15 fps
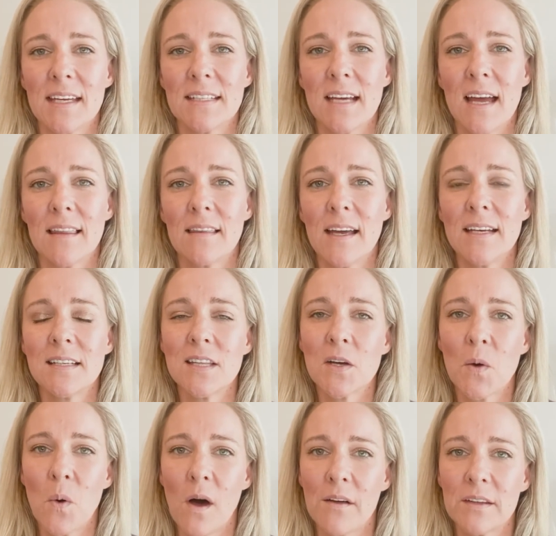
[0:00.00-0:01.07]
I liked the
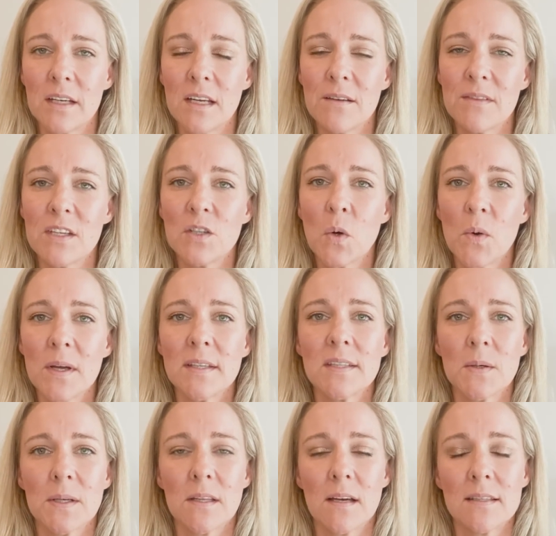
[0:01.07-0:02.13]
quality of the toys.
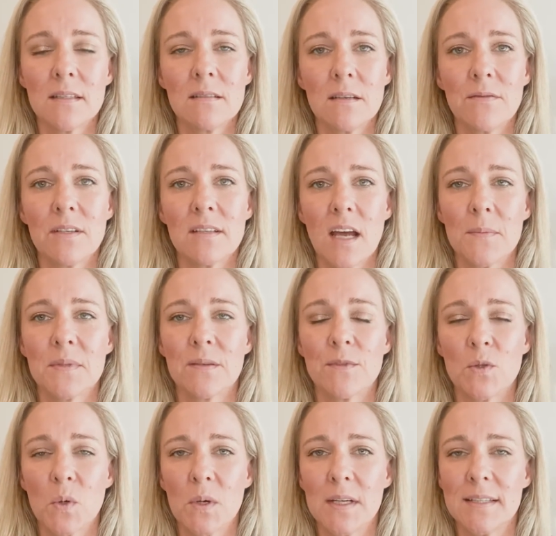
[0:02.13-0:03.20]
There are lots of different types of
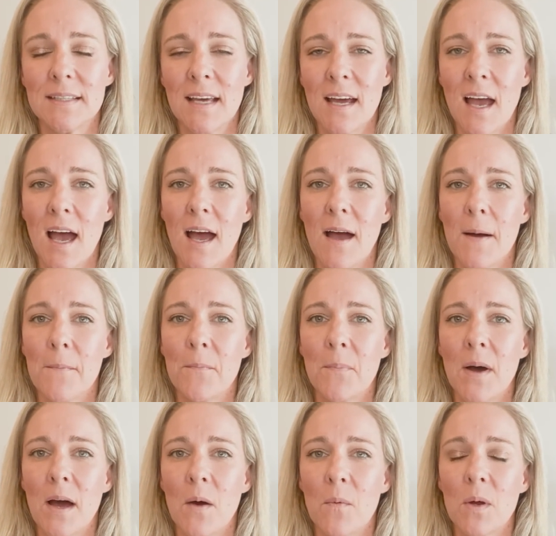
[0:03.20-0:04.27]
toys,
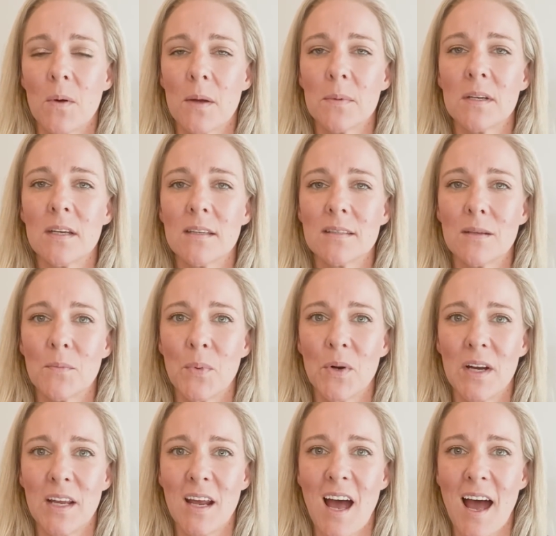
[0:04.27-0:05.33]
but we were able to get some
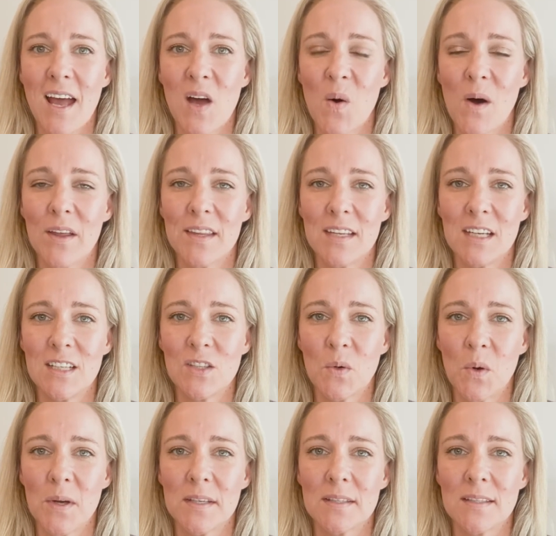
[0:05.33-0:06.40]
pretty high quality
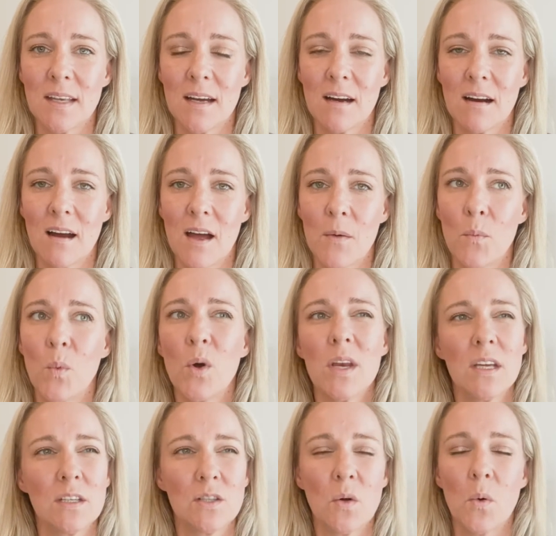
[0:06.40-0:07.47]
toys there.
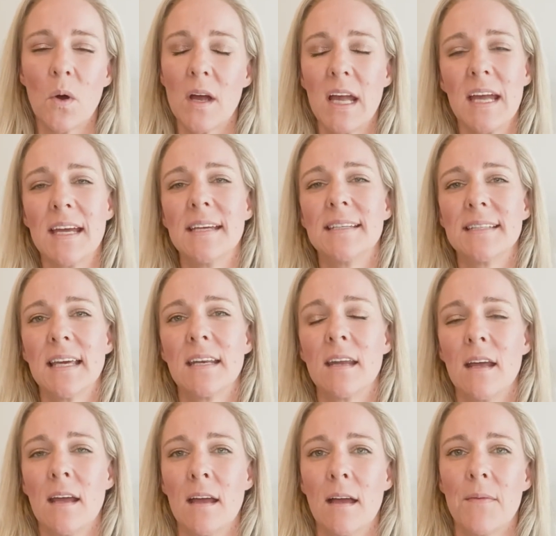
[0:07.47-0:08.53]
Wooden toys and
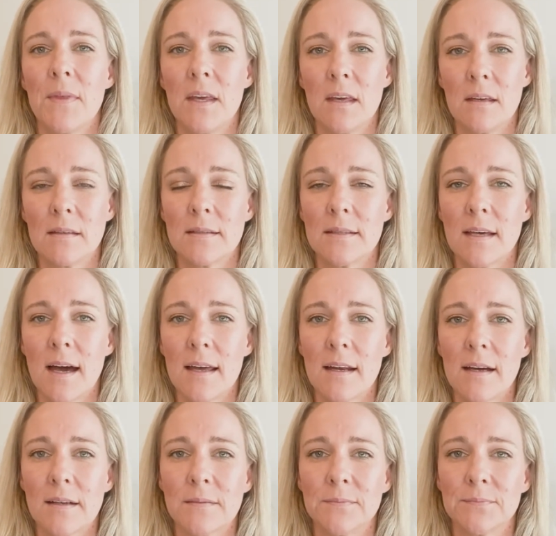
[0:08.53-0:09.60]
things that,
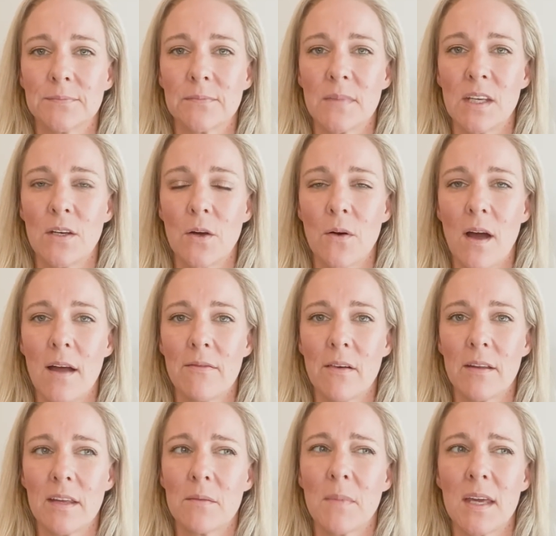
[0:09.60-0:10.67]
I
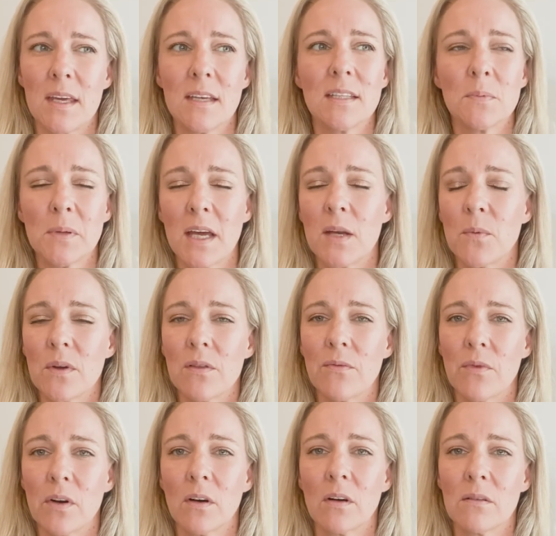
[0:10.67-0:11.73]
felt like my kids played with
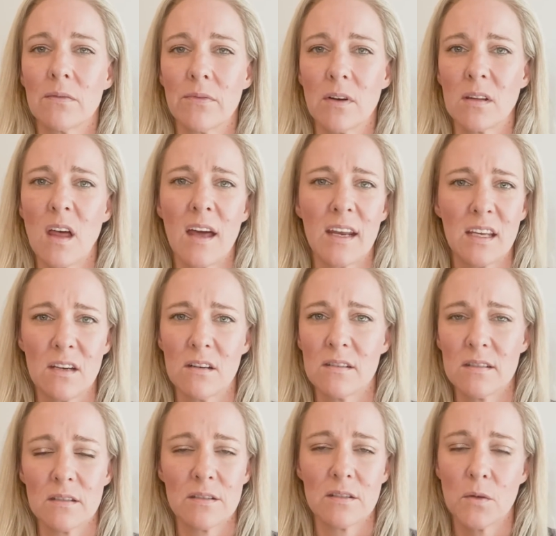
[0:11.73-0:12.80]
for a lot of years.
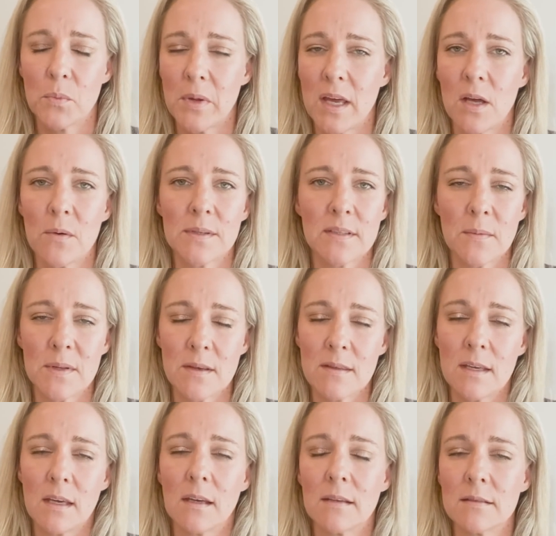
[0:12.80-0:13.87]
They're still playing with some of the
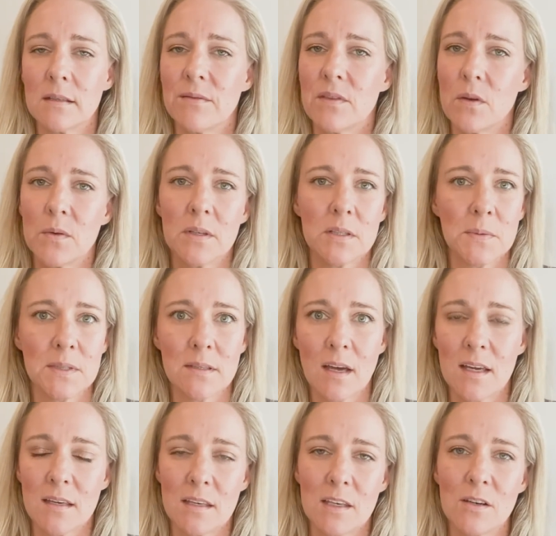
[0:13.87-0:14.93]
things, even though this was
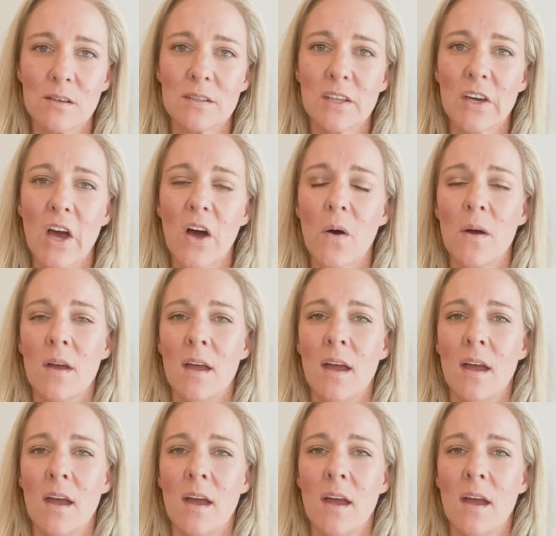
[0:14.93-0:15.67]
like years ago.